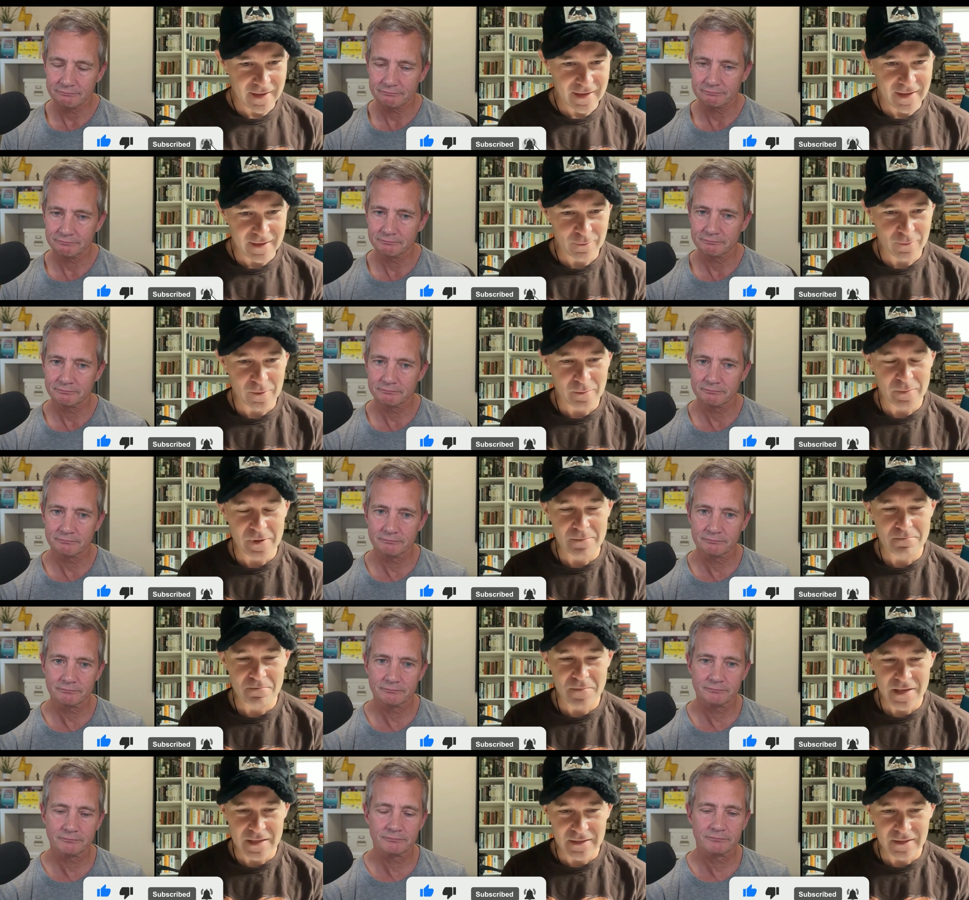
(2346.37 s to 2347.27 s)
Speaker 1: it would be
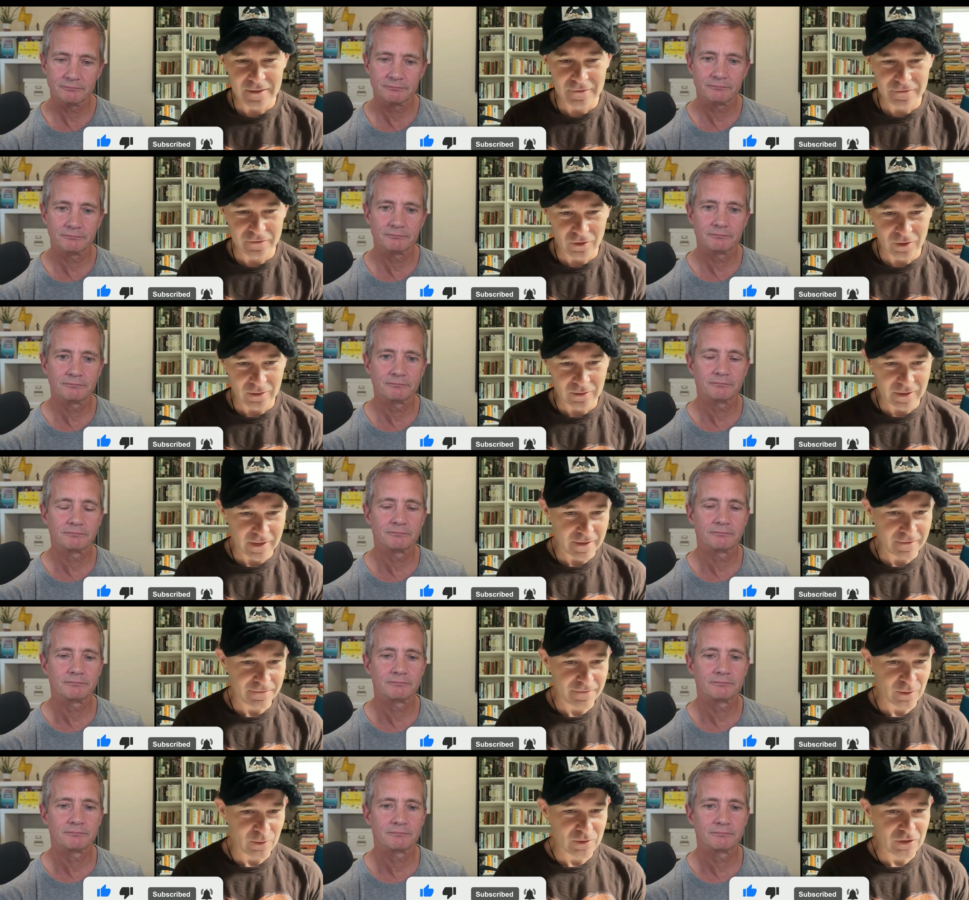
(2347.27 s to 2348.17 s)
meaningful
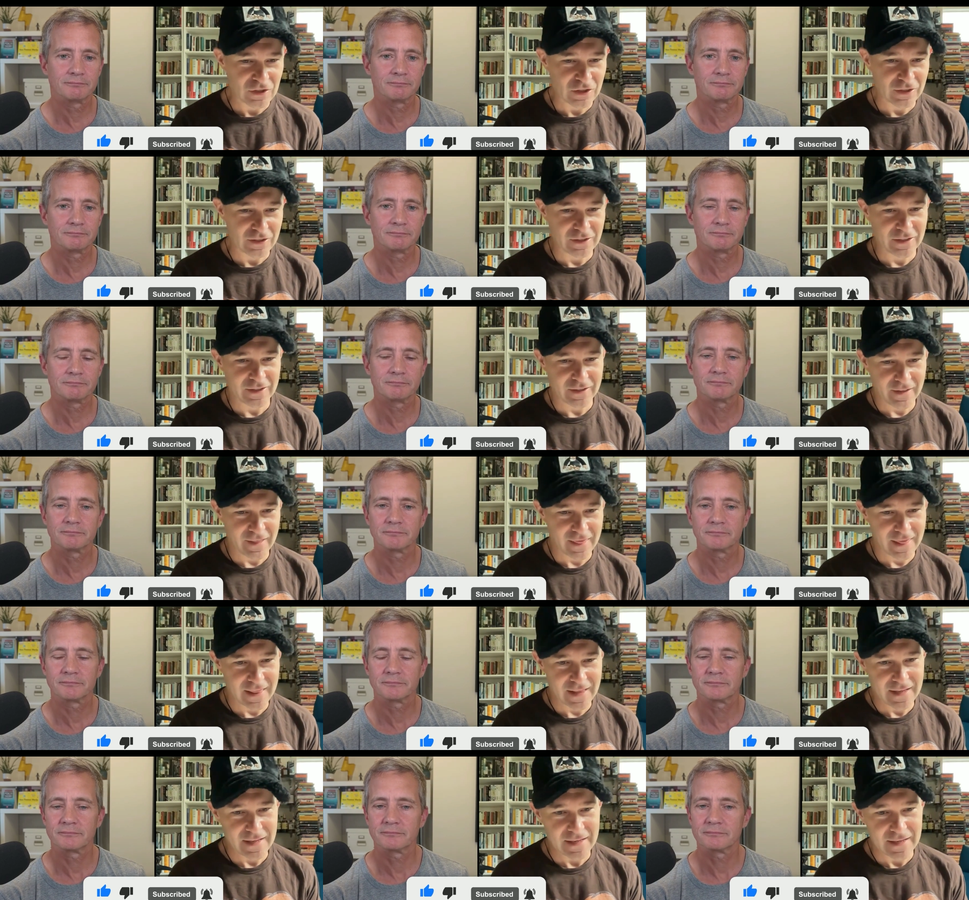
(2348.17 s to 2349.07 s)
if you took
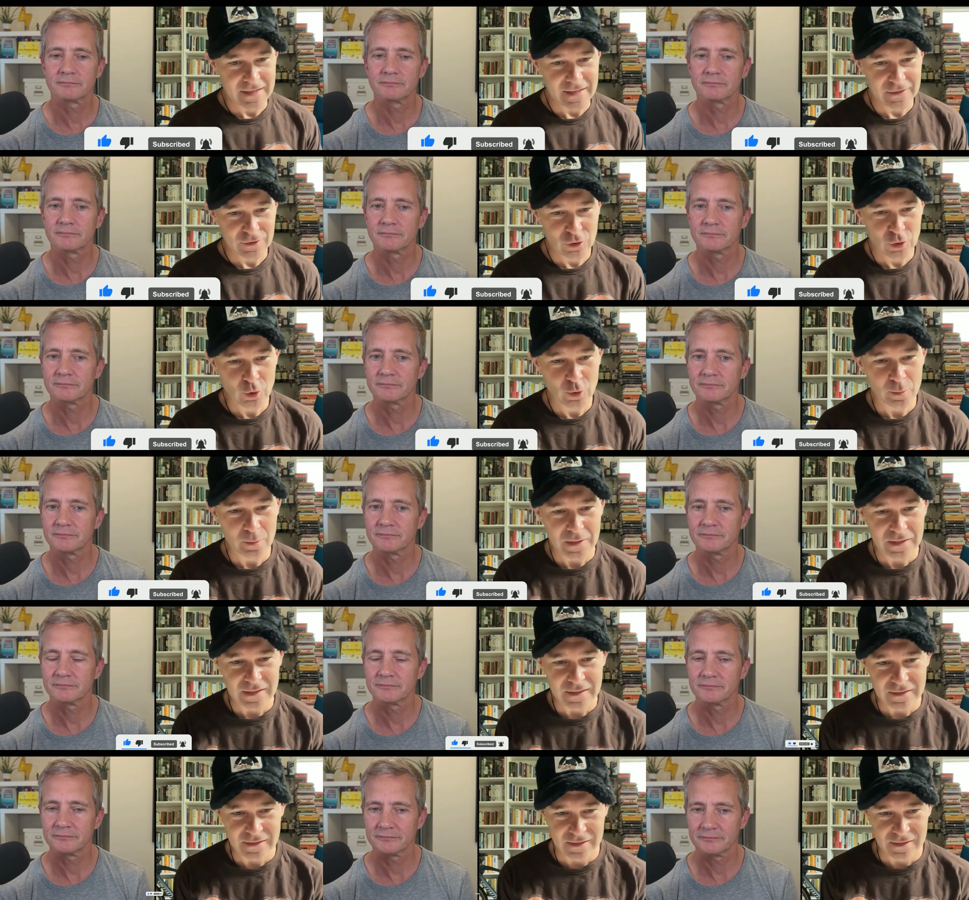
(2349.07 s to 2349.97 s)
the 2
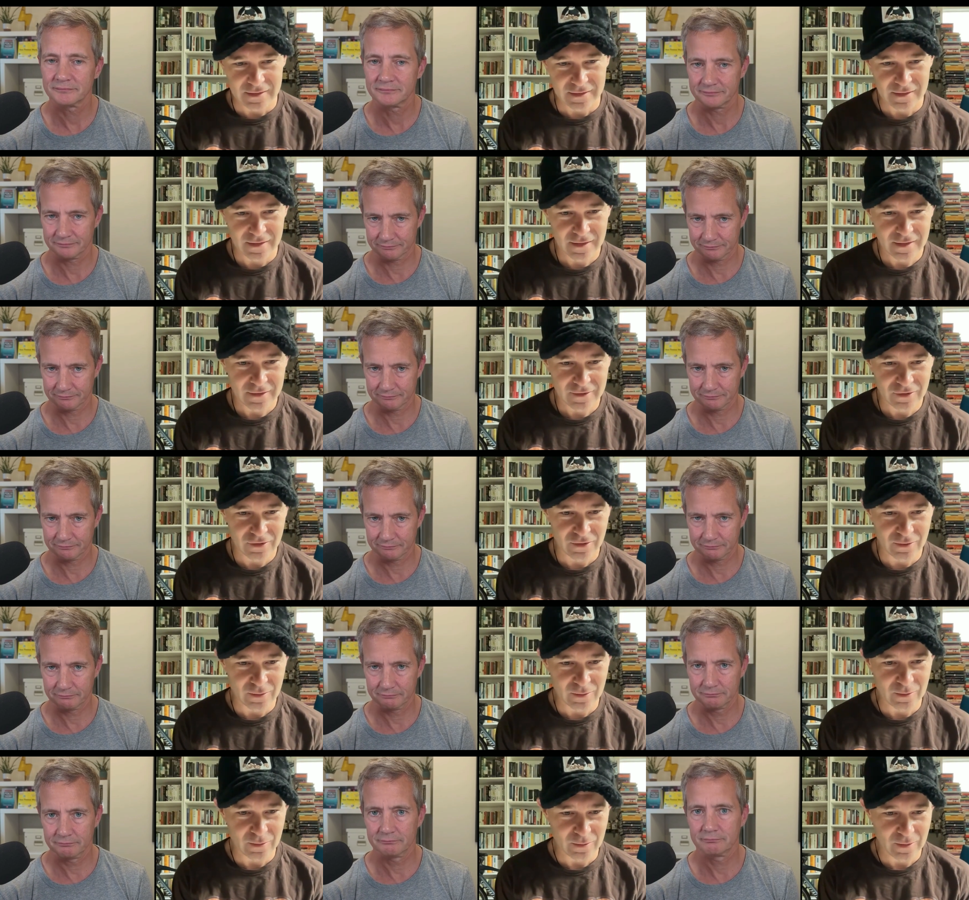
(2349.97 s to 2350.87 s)
minutes
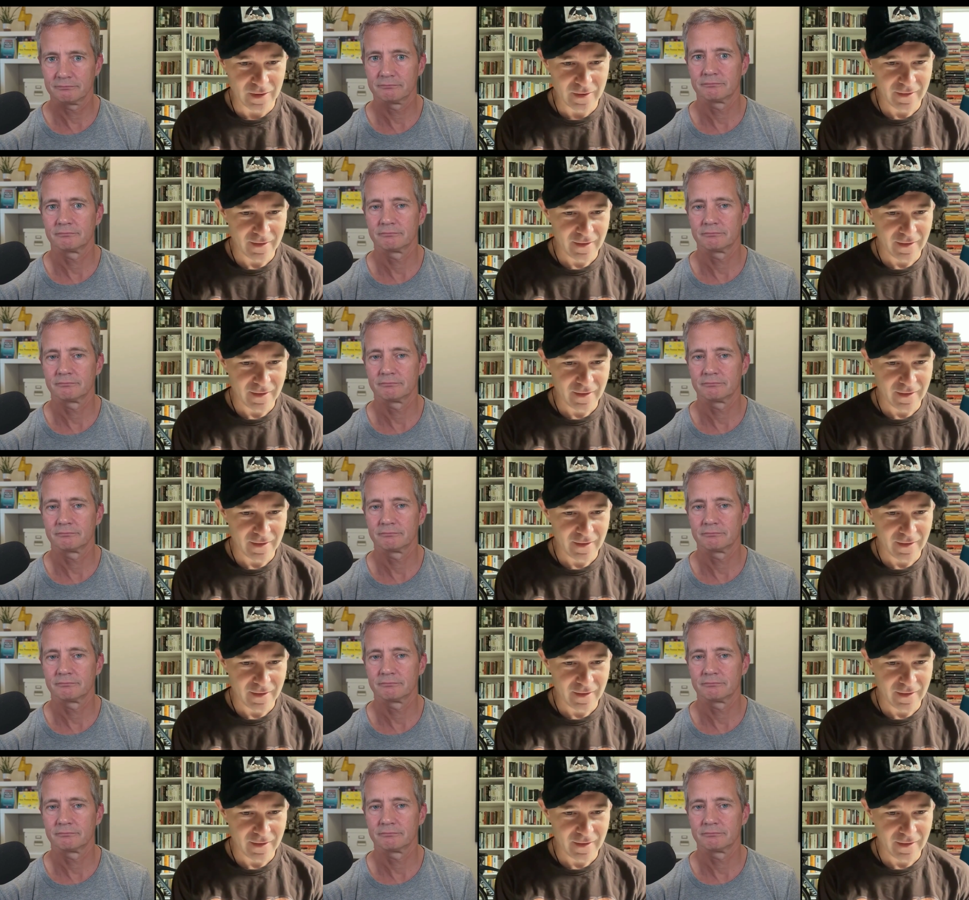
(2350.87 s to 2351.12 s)
to